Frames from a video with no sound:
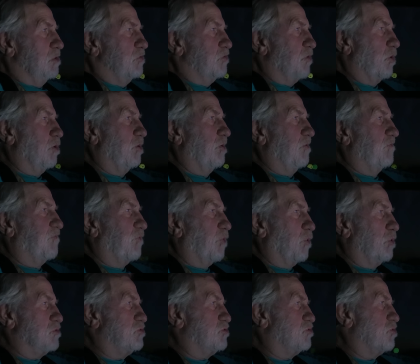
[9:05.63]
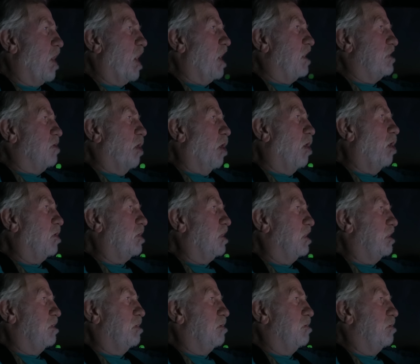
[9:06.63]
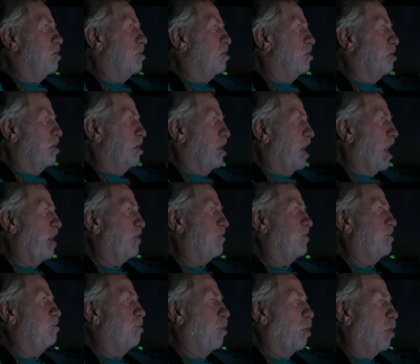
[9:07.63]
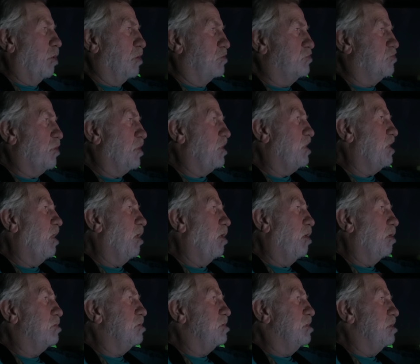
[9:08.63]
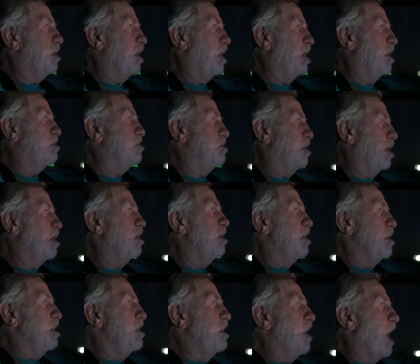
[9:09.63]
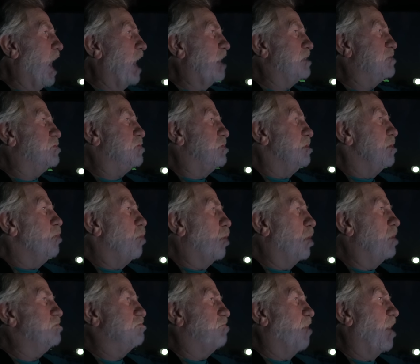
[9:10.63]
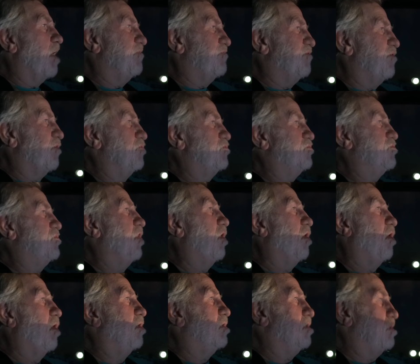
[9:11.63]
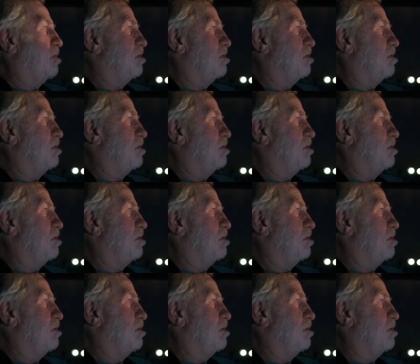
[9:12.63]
third or fourth strike dog and an Evermore tree dog. Hmm. That was my first dog.